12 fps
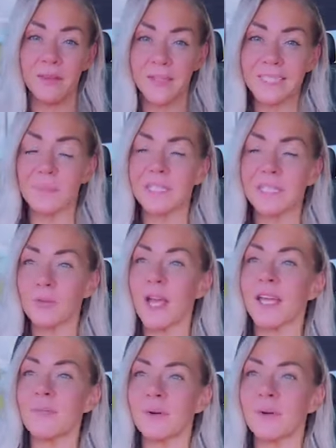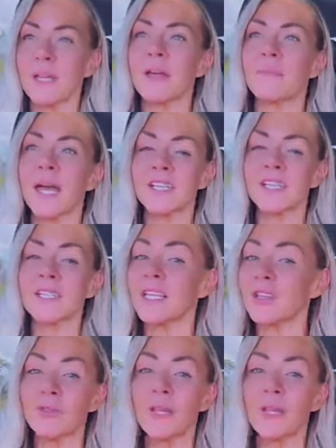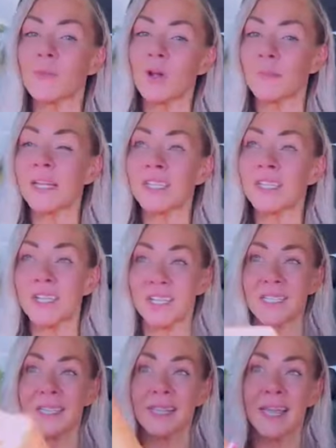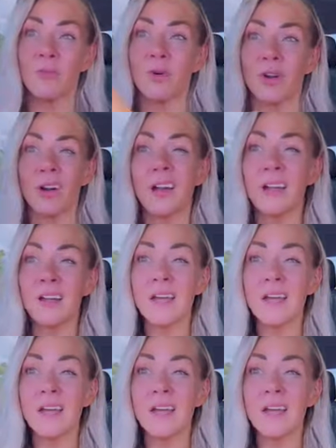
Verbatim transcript: That's the best way I can put it. Imagine that you didn't want to make changes and they were